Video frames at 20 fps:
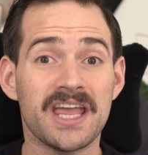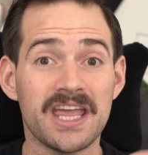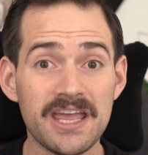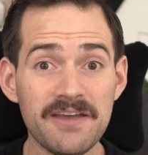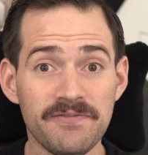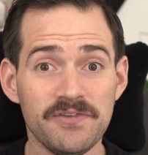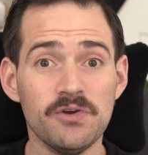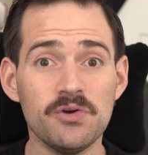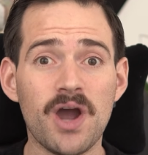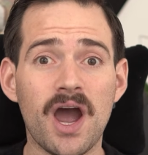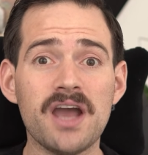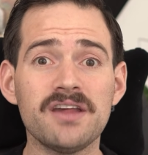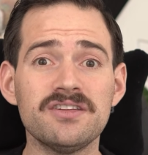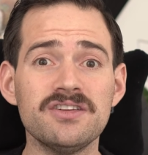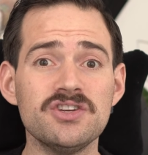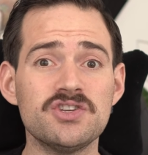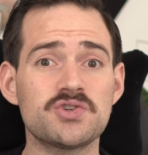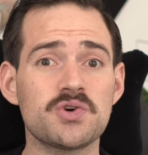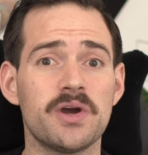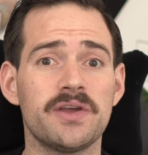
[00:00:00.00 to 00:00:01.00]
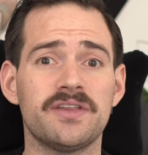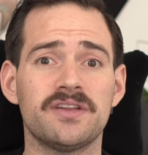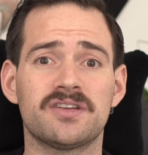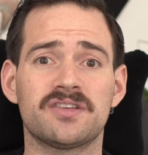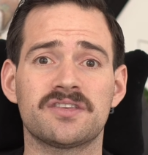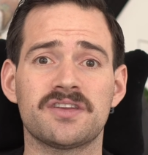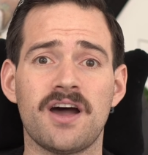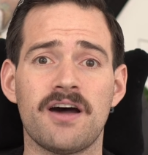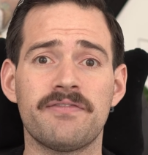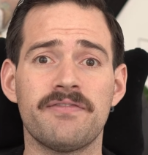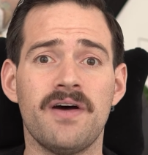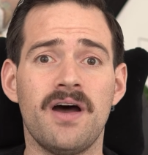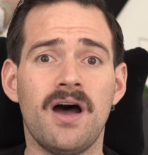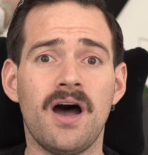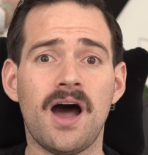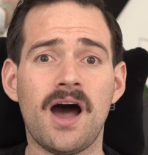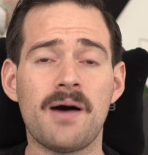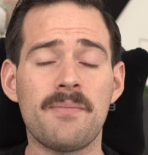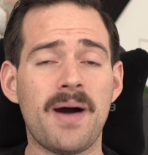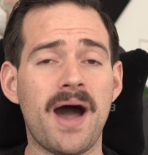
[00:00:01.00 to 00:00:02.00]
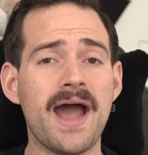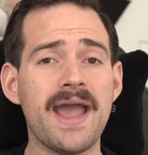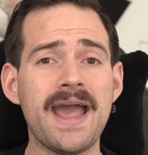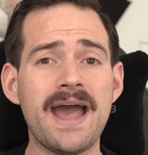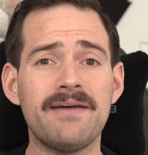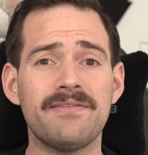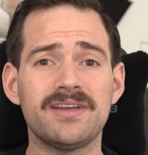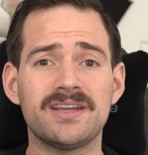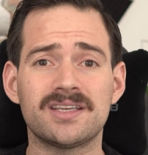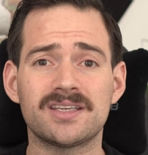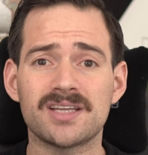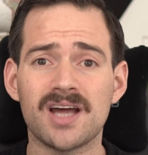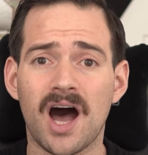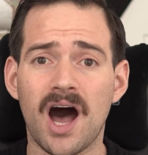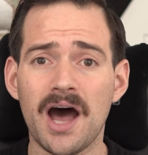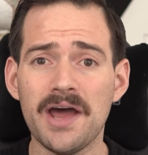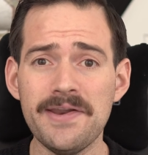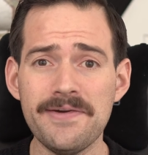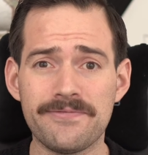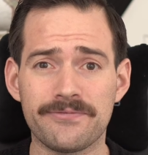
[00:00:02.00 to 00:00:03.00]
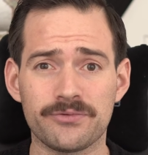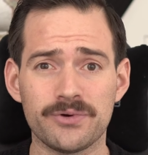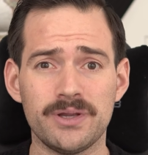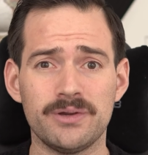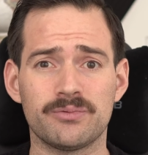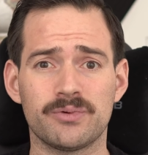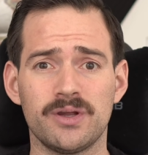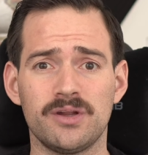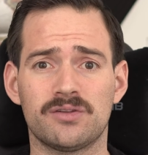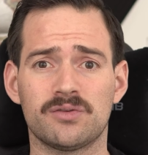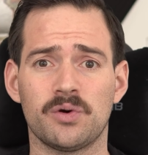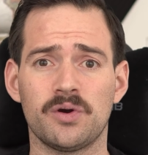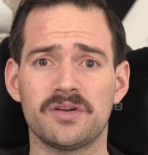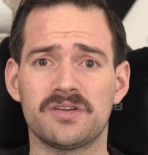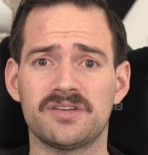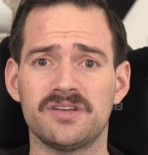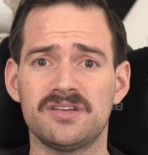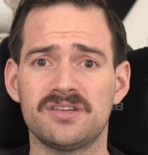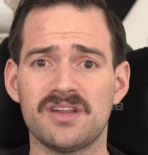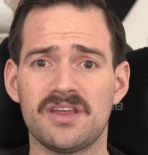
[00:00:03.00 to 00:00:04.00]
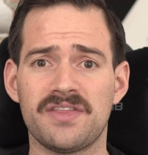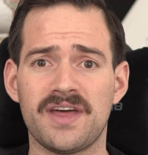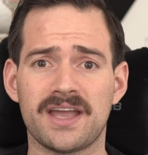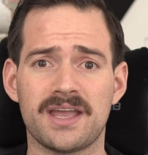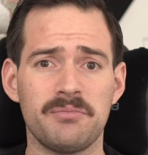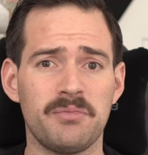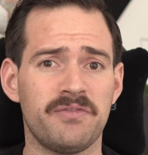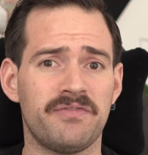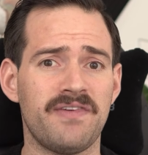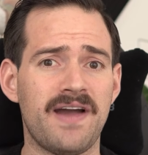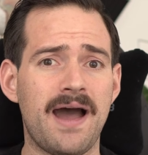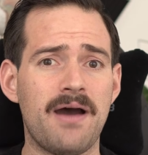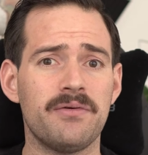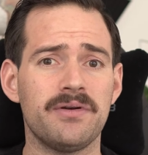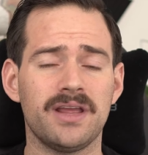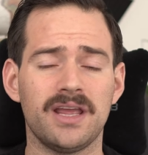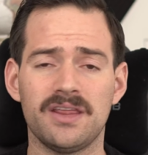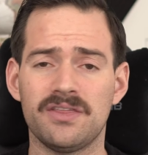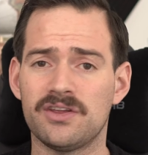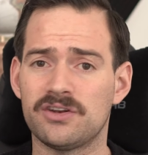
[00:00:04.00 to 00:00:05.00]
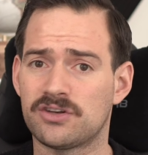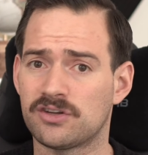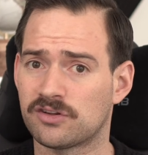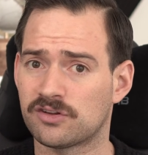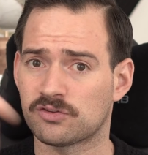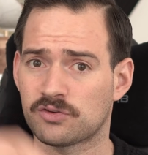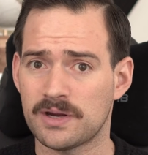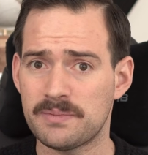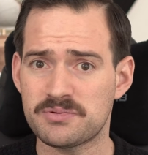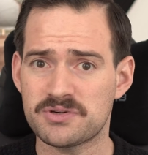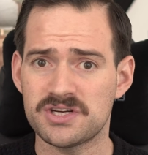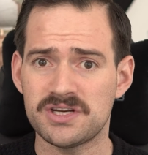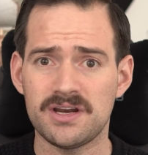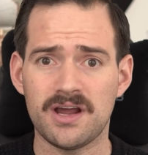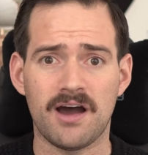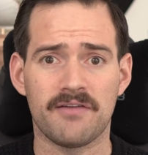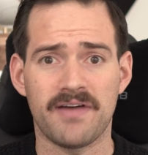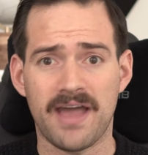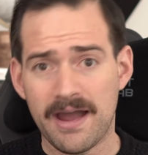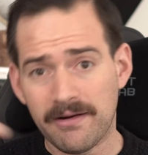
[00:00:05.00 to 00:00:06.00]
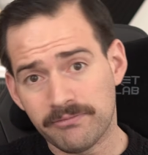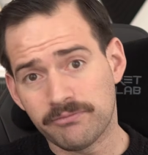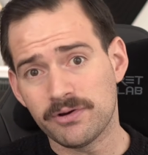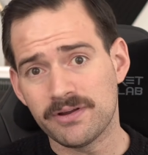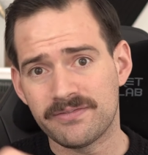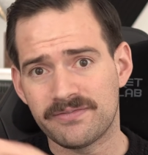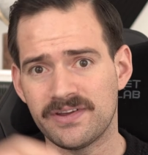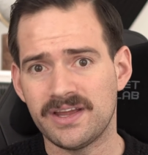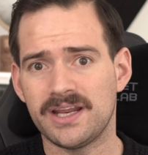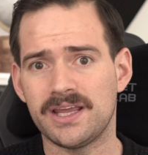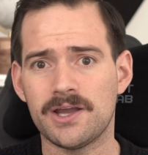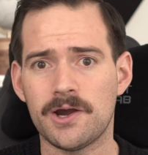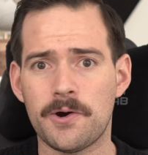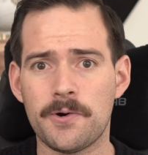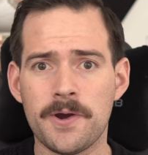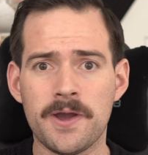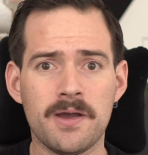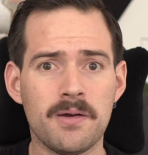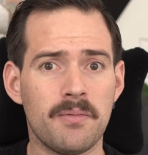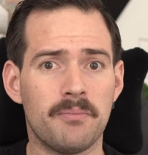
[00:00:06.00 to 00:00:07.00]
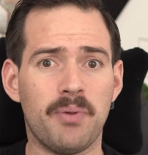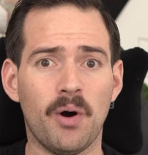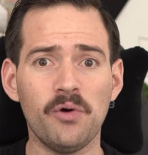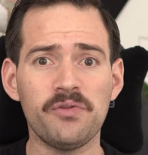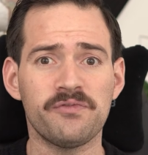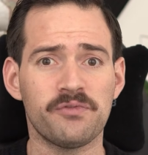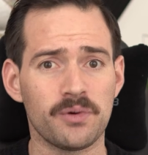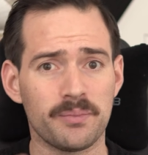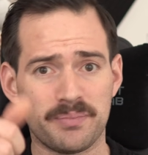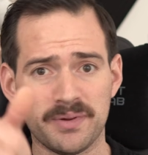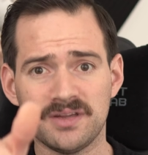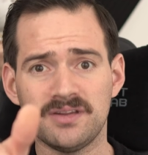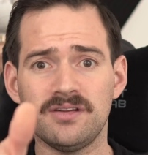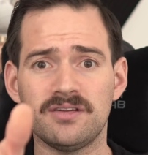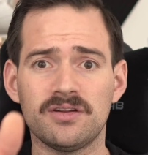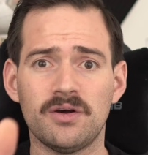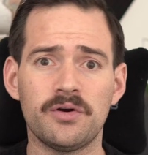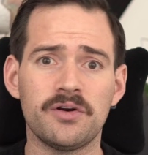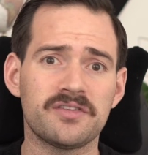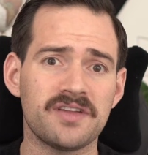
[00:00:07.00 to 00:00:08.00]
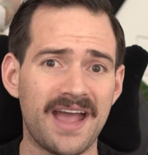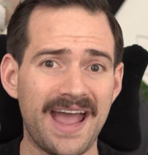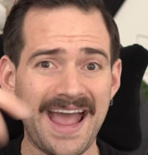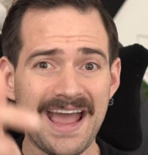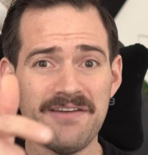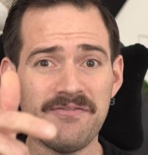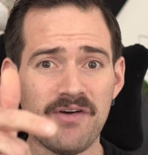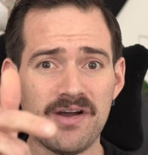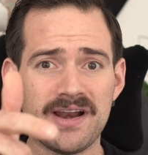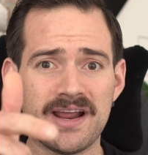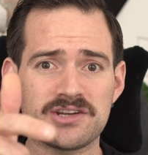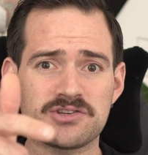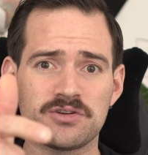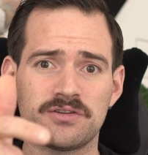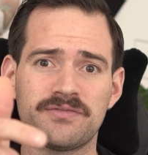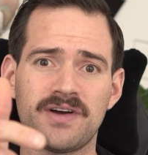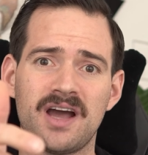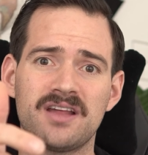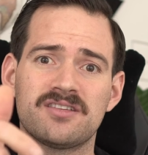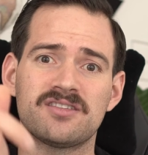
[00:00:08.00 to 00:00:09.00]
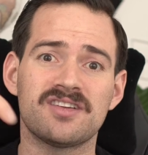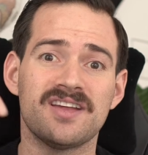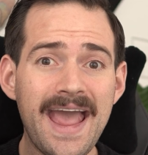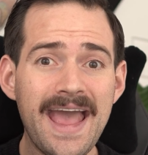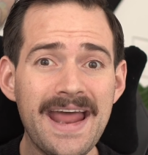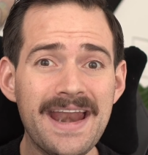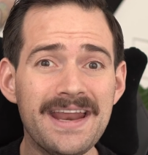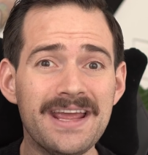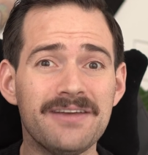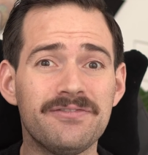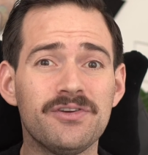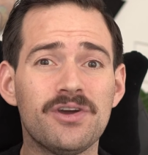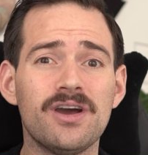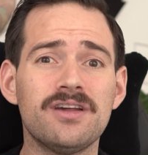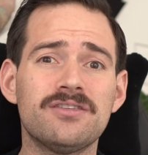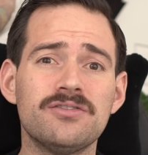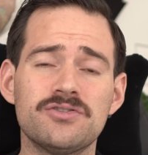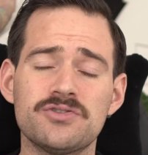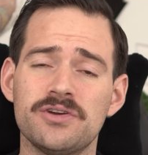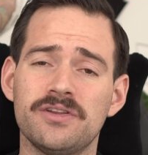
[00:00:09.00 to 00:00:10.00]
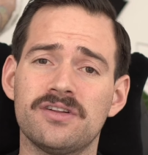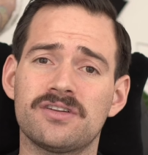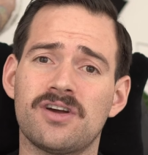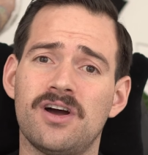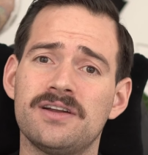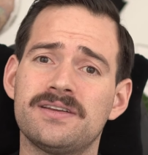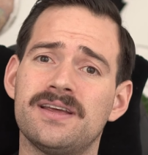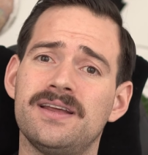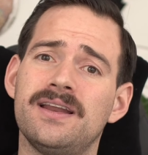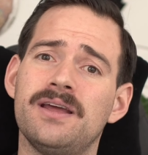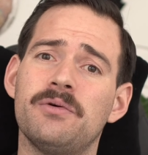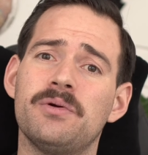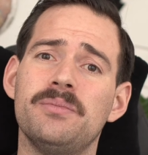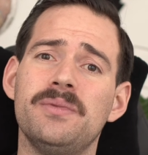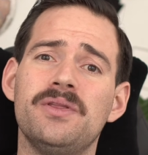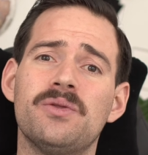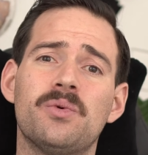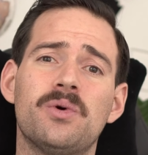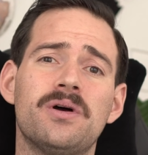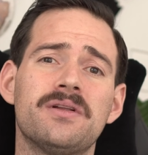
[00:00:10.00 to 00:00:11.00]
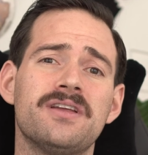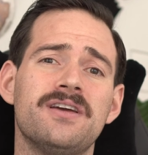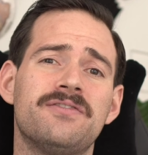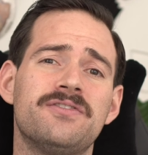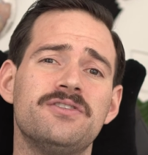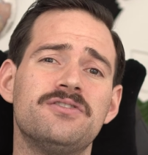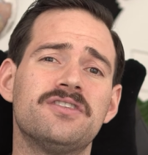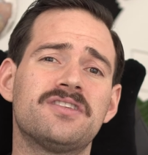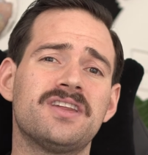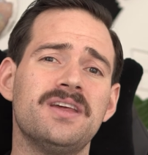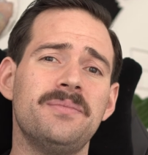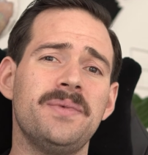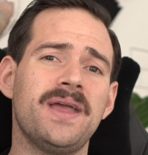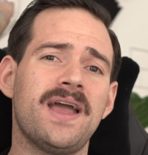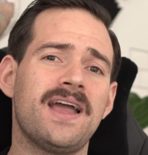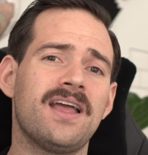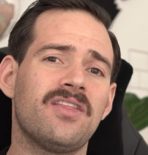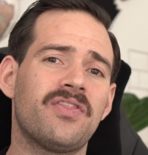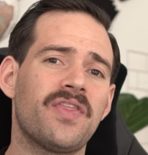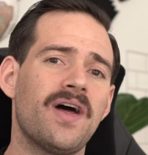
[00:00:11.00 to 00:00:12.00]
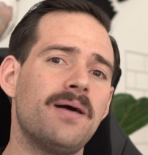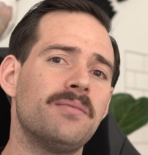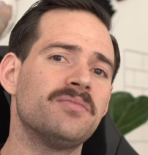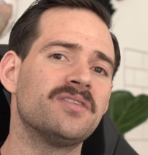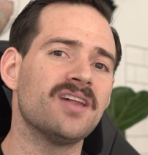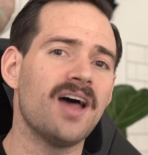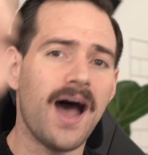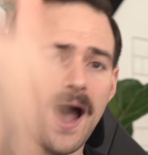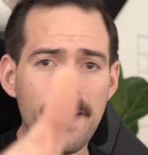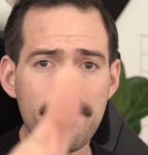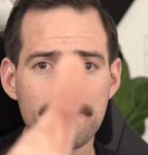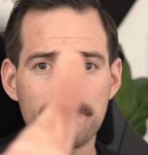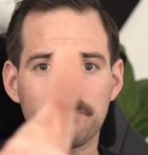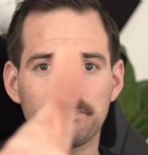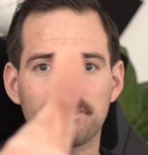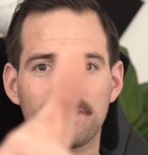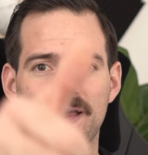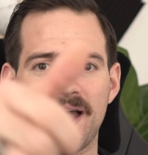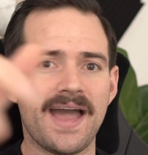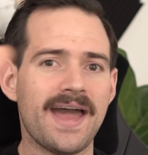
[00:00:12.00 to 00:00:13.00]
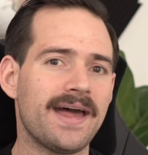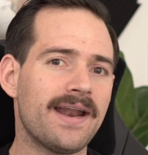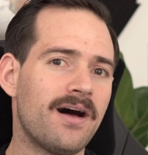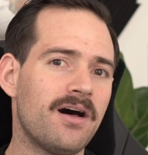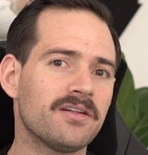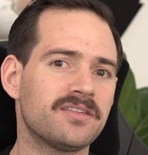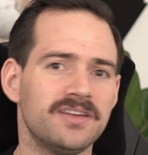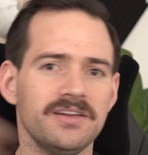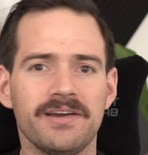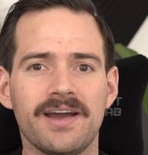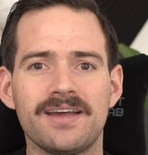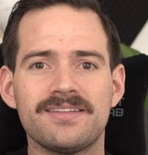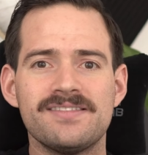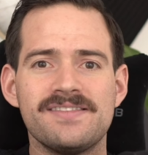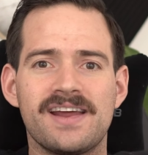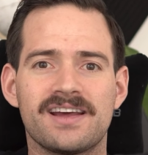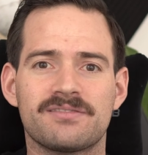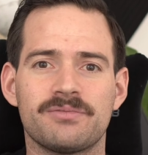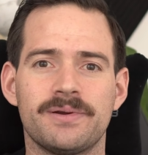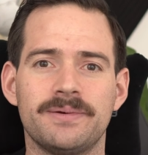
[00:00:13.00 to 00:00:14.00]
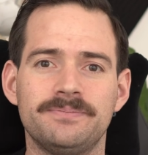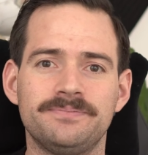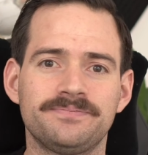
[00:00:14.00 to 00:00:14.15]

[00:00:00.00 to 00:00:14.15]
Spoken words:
If you guys enjoy this stuff, I have a ton of free resources that can be found in the description of every video, both for business owners and financial advisors. And if you guys are enjoying this content, it would mean the world if you just give me a thumbs up, and I'll see you guys in the next one.